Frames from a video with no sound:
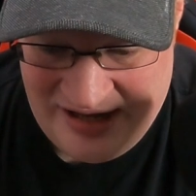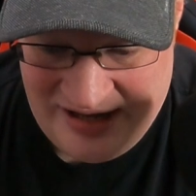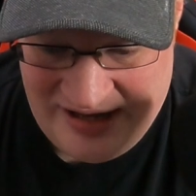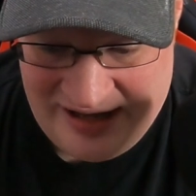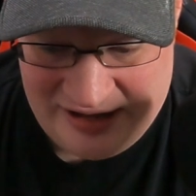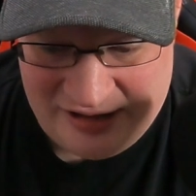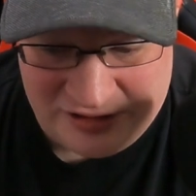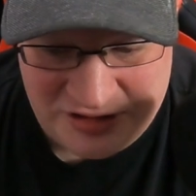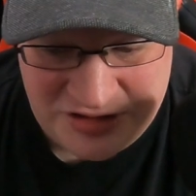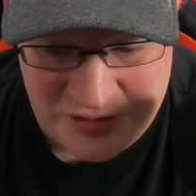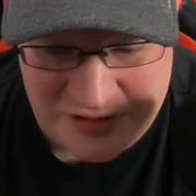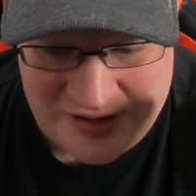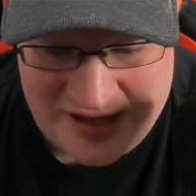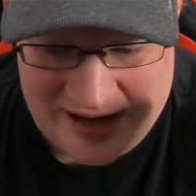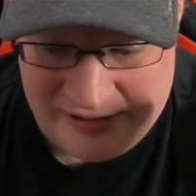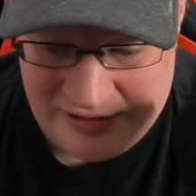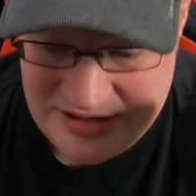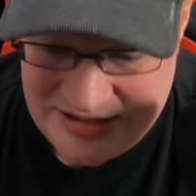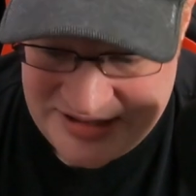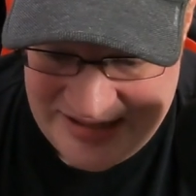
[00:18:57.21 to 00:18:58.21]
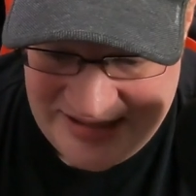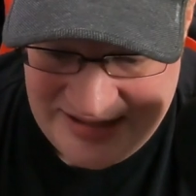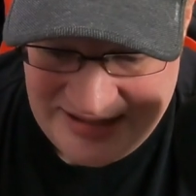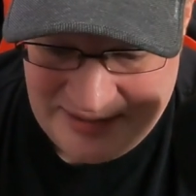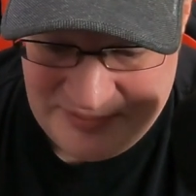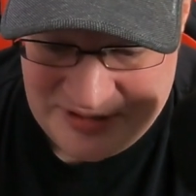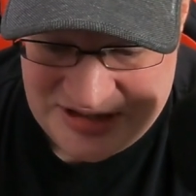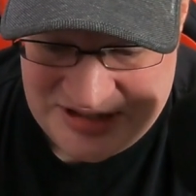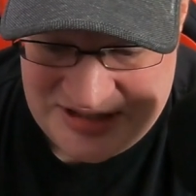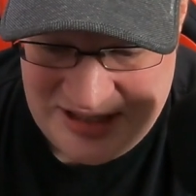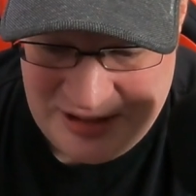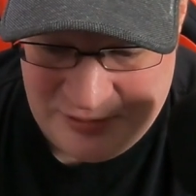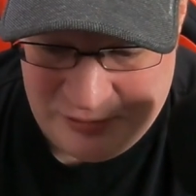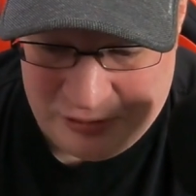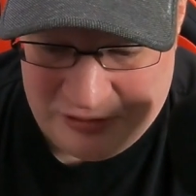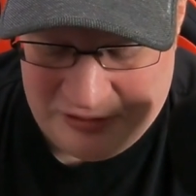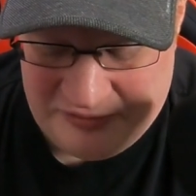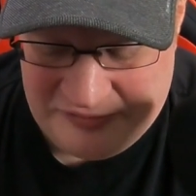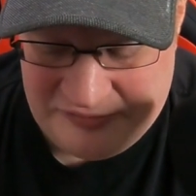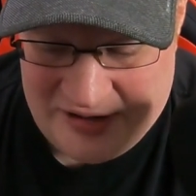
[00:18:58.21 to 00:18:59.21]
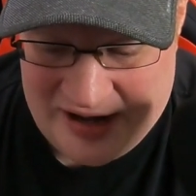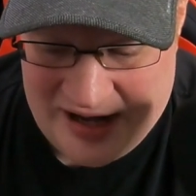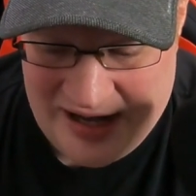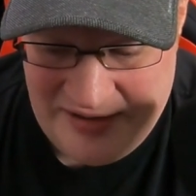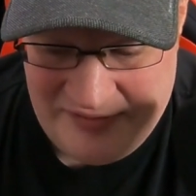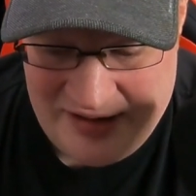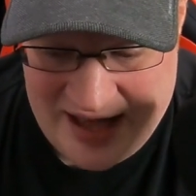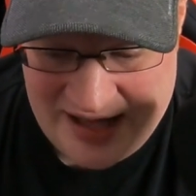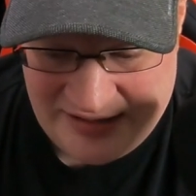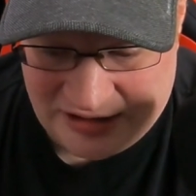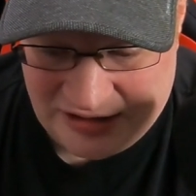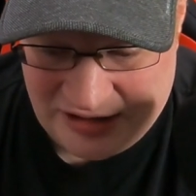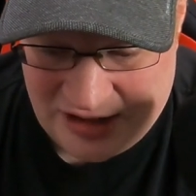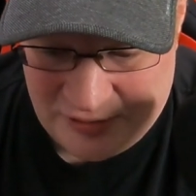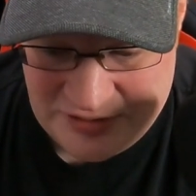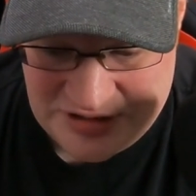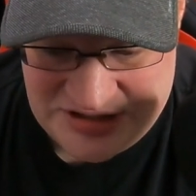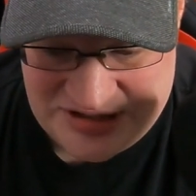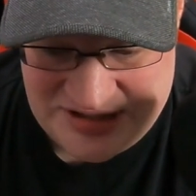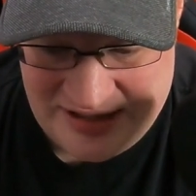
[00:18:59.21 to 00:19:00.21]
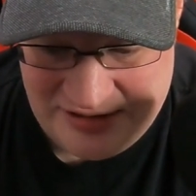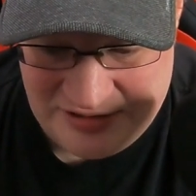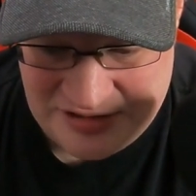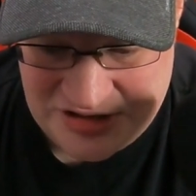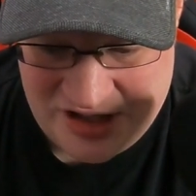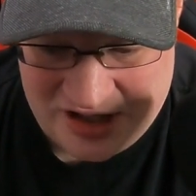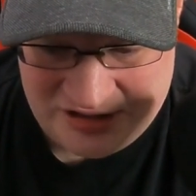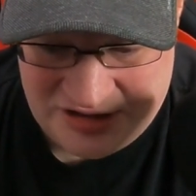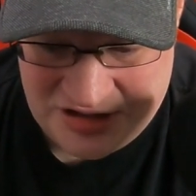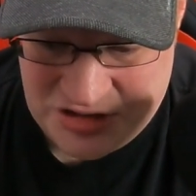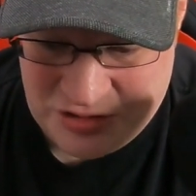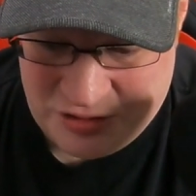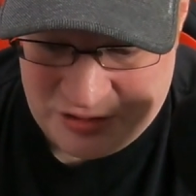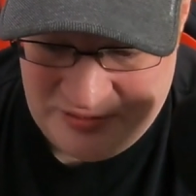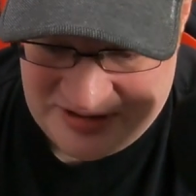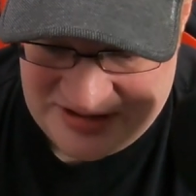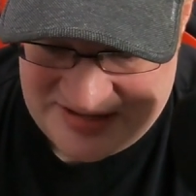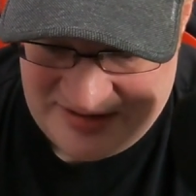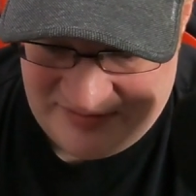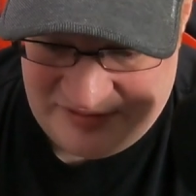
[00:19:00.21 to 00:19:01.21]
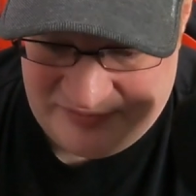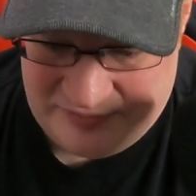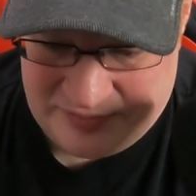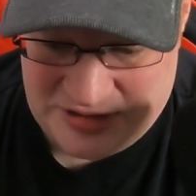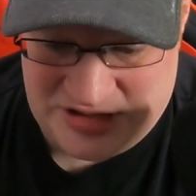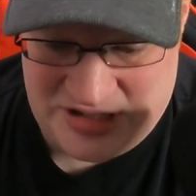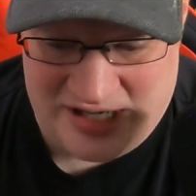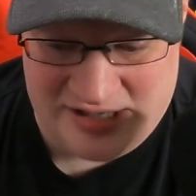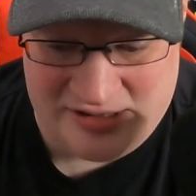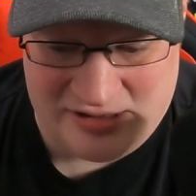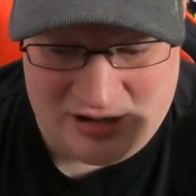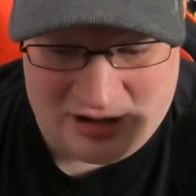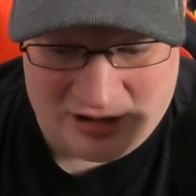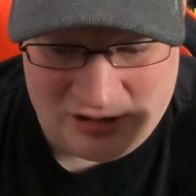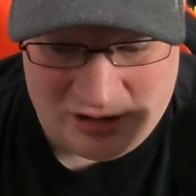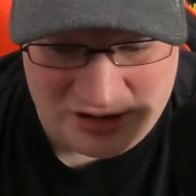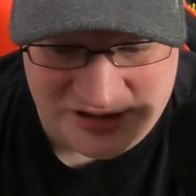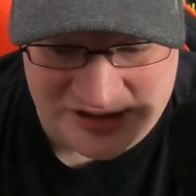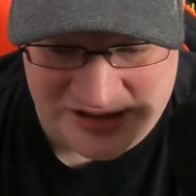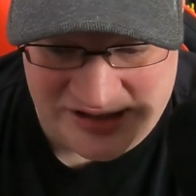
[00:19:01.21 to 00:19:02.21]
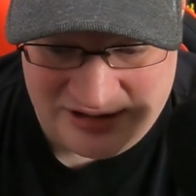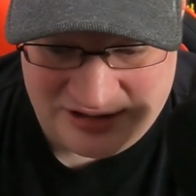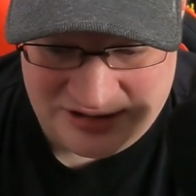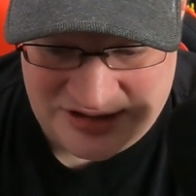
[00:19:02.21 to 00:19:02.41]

It also guaranteed them a sequel. five had the lowest sales, cut the story by seventy percent, cut all D L